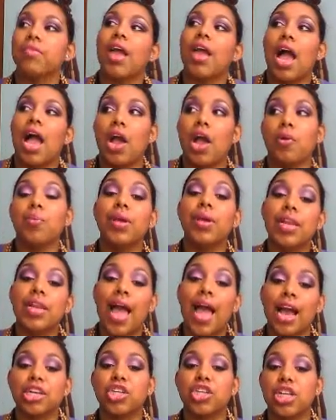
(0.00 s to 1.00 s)
I will
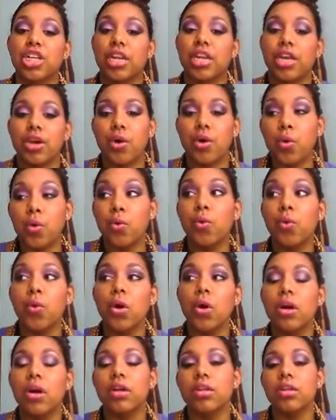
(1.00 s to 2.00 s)
actually
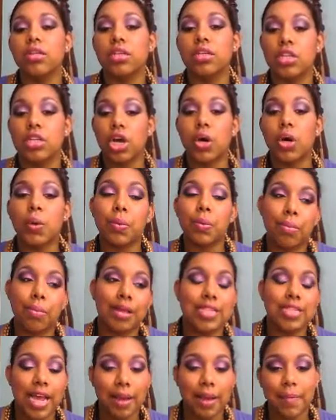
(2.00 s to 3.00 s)
go down
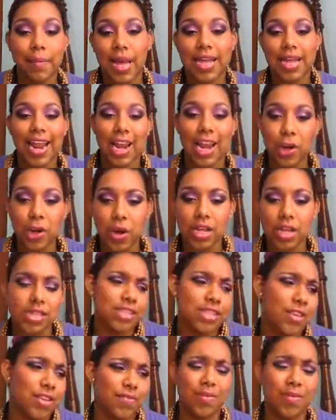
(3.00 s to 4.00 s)
my timeline and look on
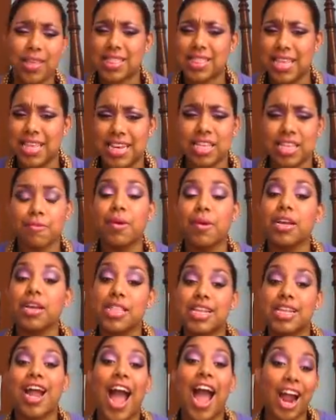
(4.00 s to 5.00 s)
things, because
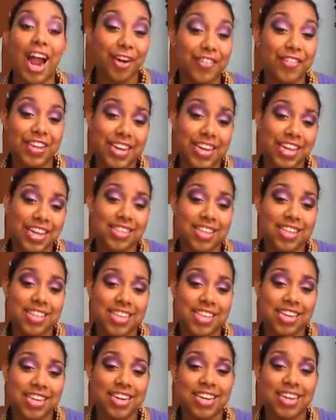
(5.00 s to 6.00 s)
they are really
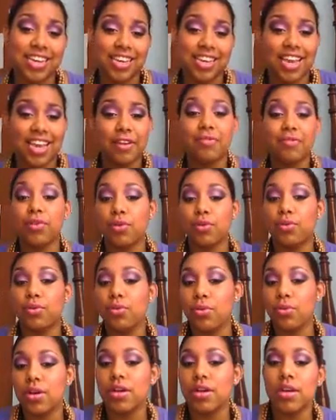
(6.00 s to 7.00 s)
entertaining. If
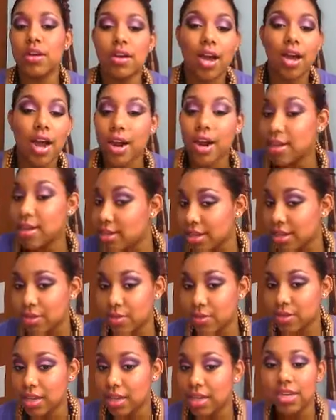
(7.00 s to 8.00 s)
you aren't on
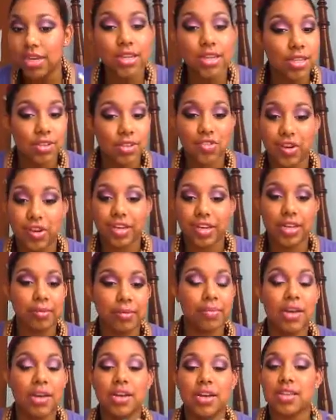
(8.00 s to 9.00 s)
Twitter, you need to
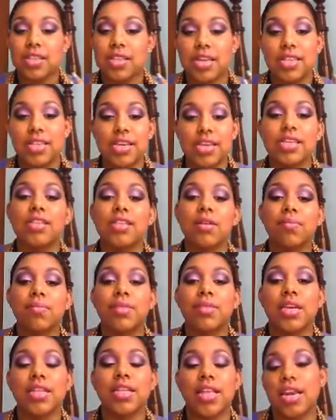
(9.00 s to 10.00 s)
join, because it is
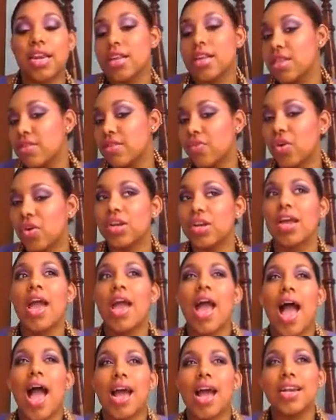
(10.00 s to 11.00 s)
something that is fun,
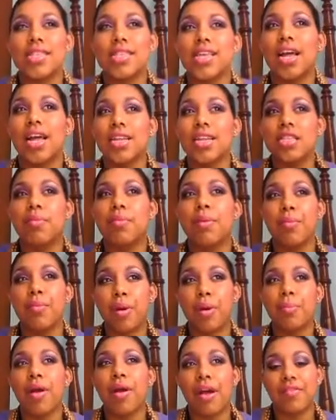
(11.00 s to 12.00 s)
and it's a little bit
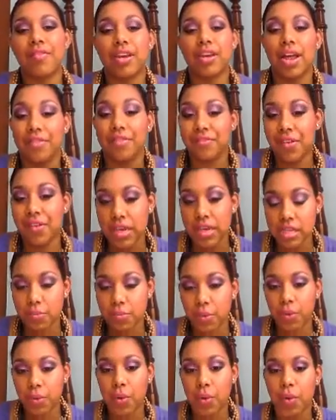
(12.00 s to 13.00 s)
more private than
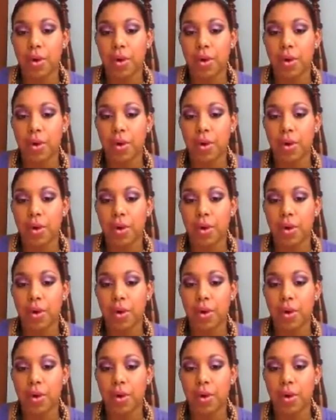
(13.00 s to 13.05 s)
Facebook